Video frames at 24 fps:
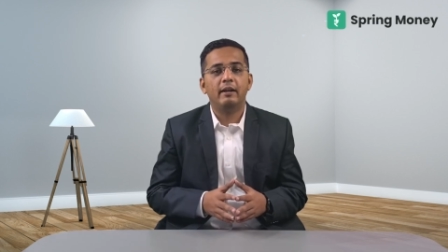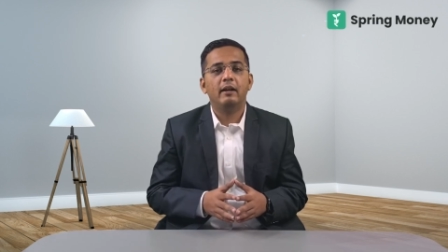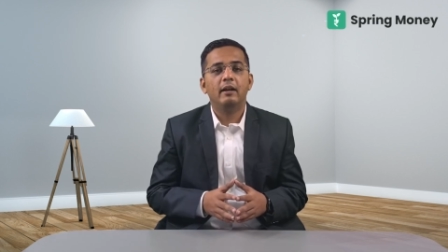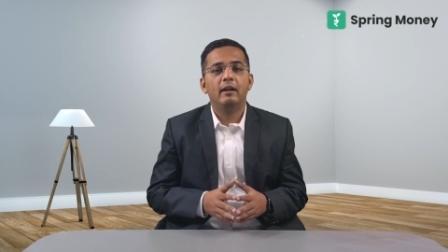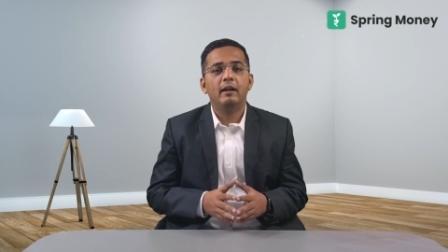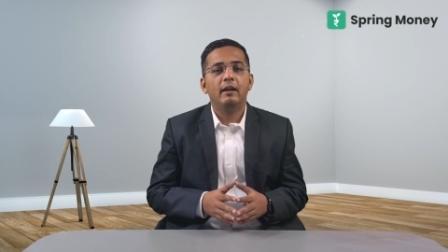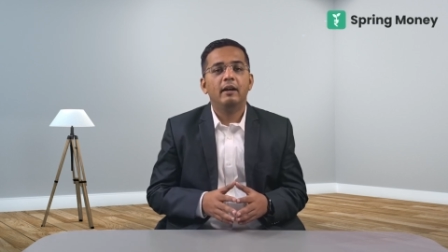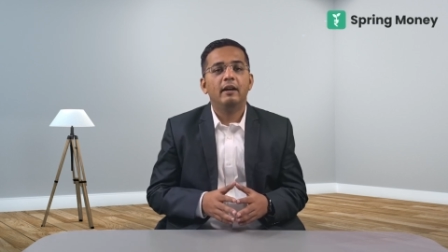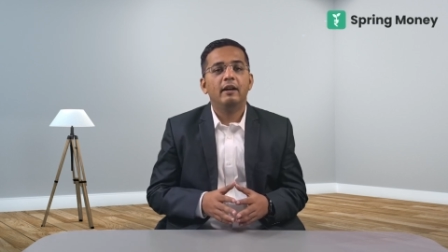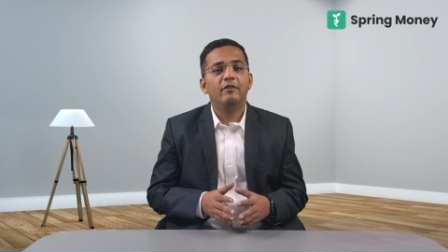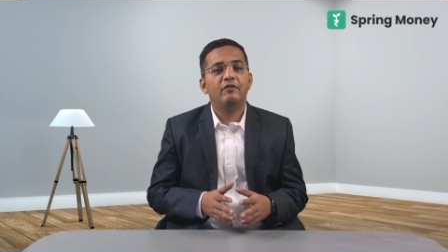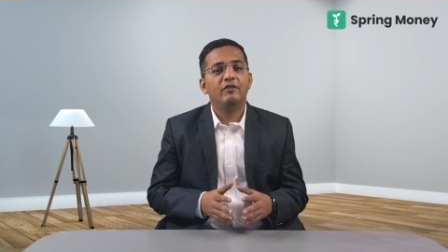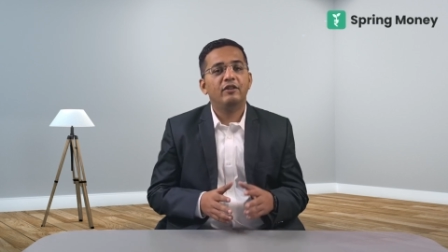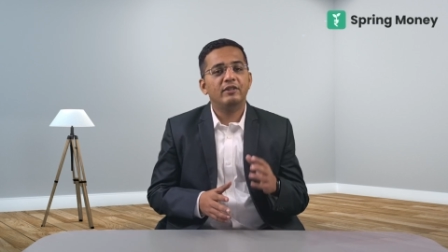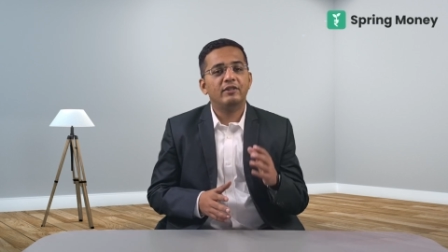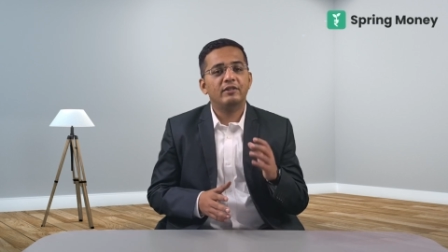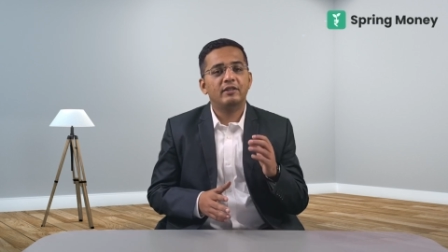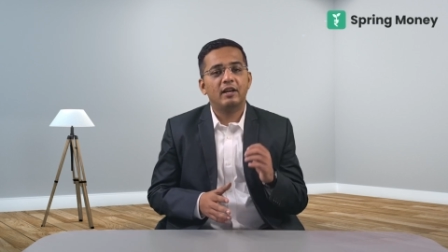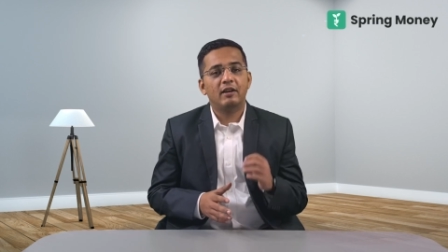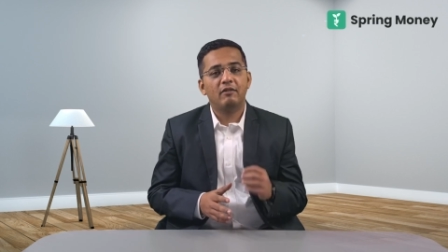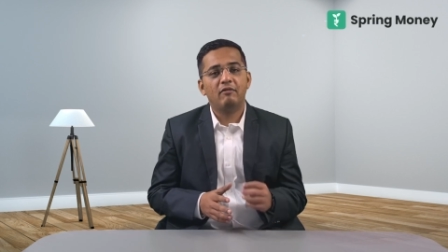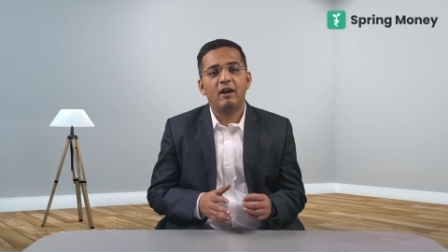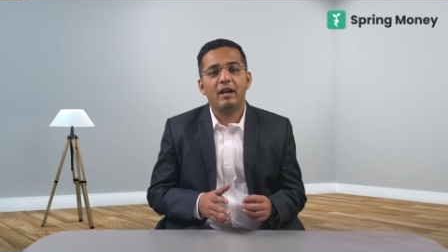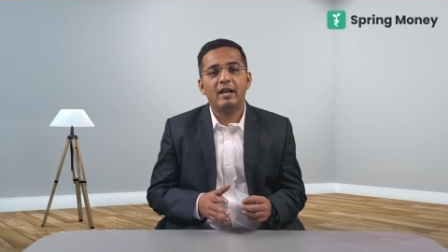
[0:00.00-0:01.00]
if he
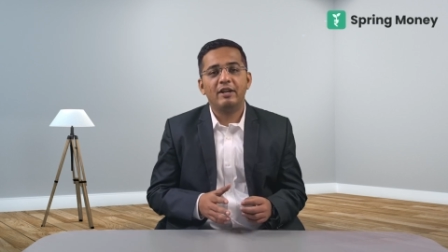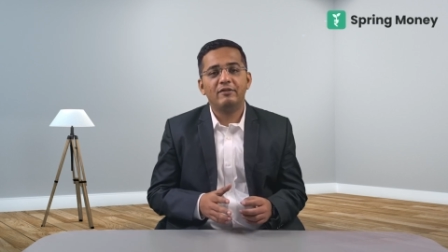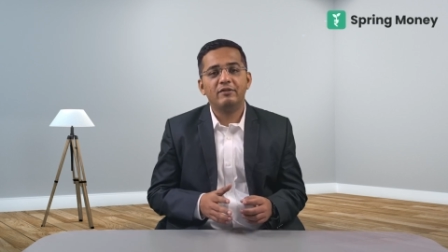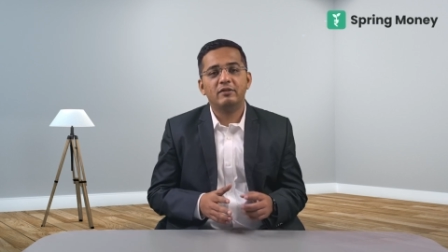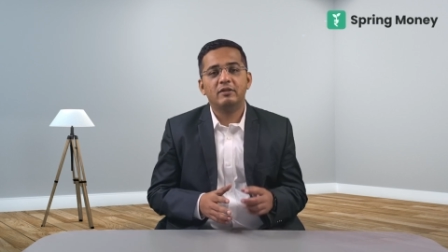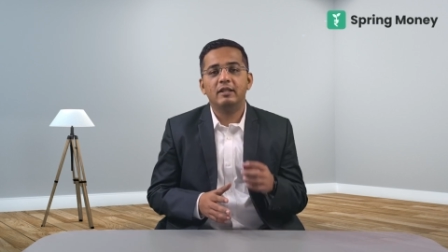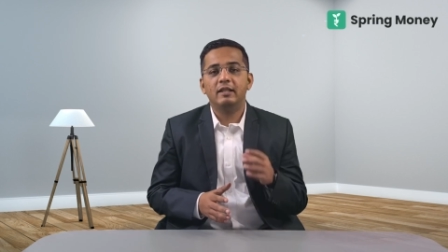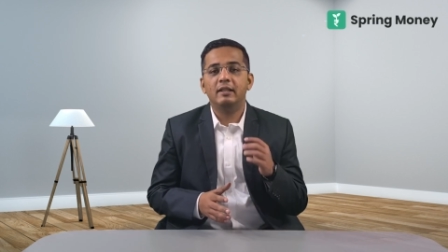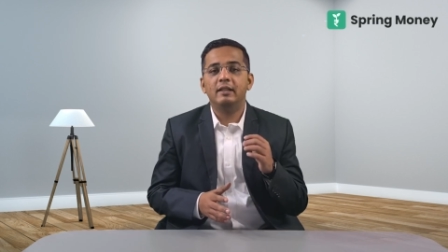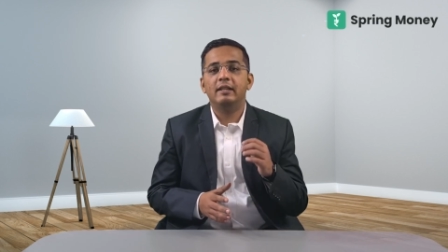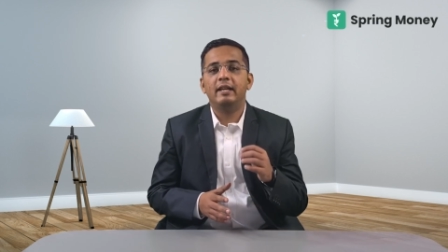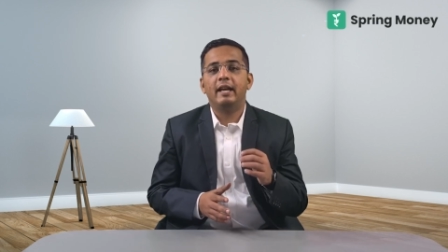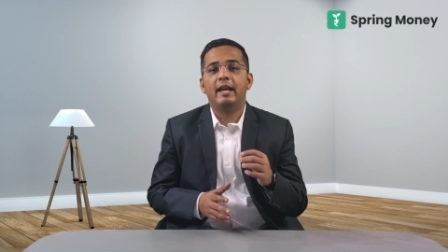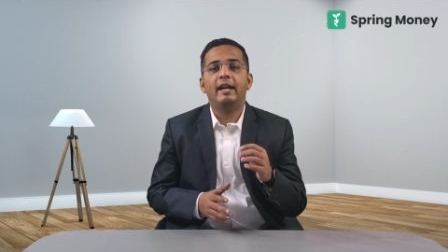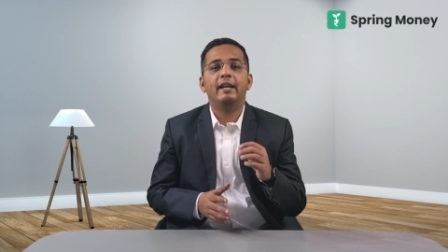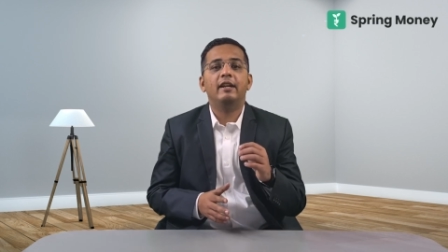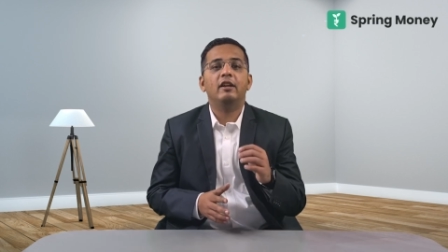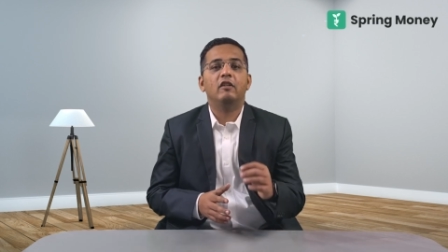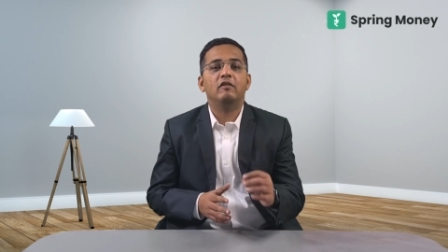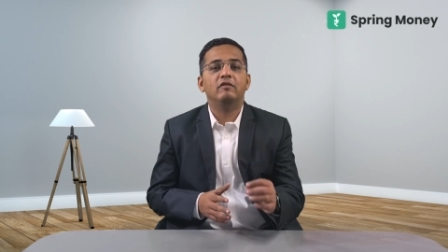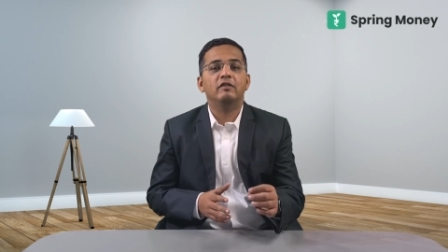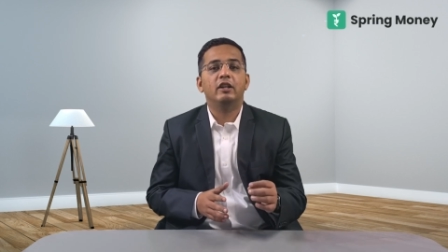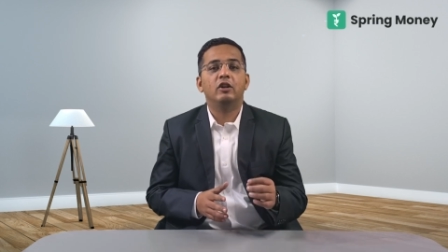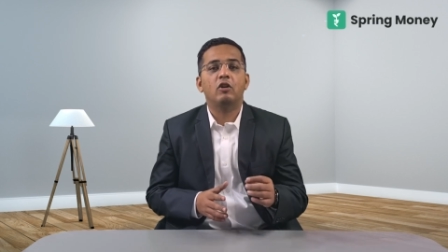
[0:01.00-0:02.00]
survives till the end of
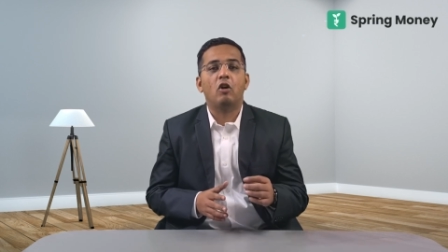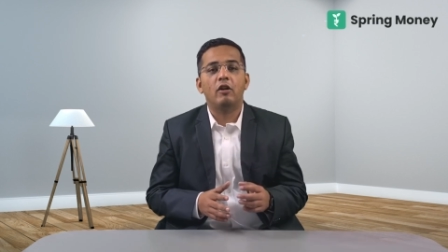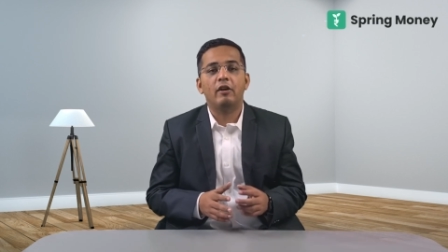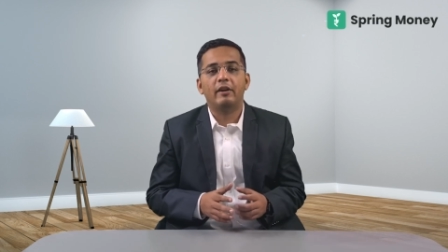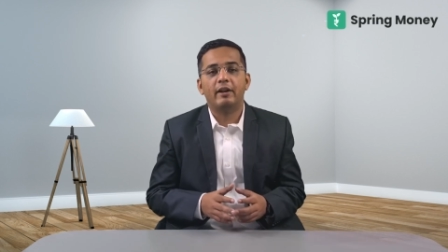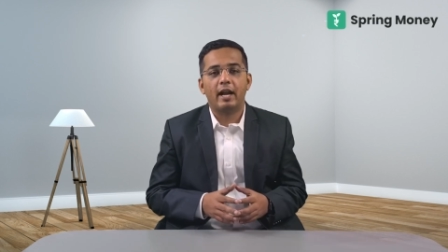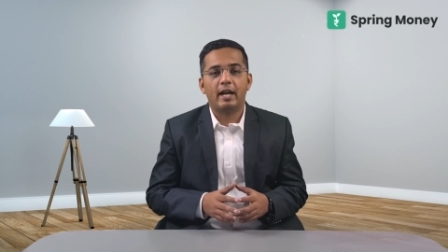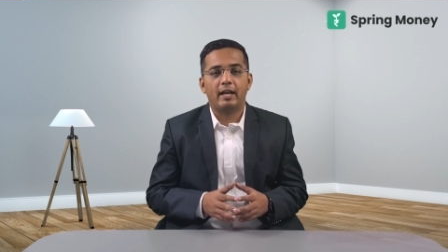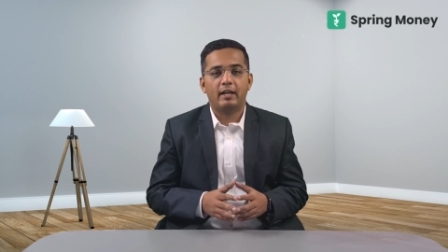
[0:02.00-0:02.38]
the contract.